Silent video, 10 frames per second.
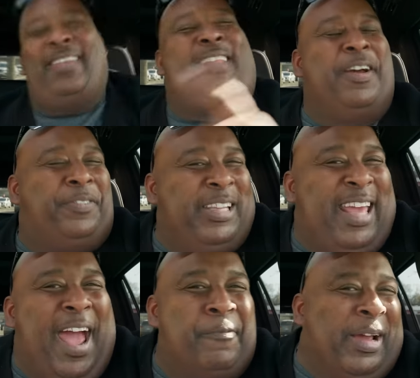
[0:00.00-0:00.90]
I definitely
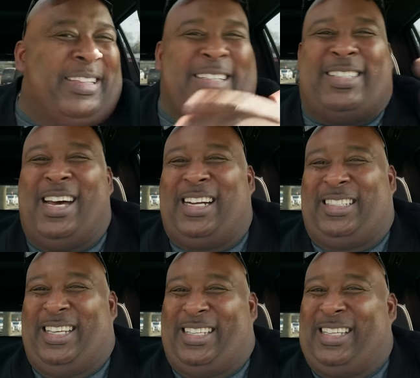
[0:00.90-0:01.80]
can't wait to chug
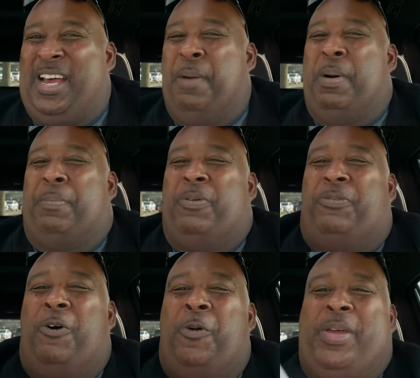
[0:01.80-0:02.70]
this. But
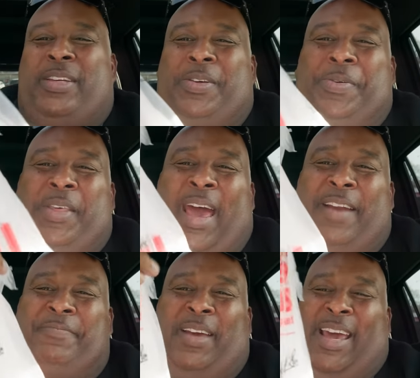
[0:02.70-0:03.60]
before we do
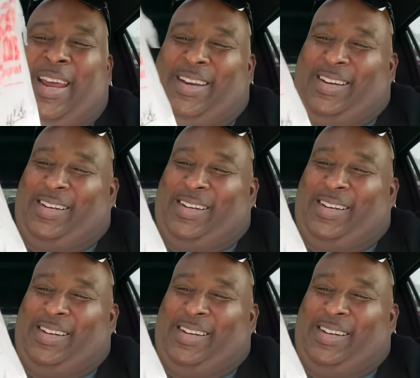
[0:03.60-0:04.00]
that, man,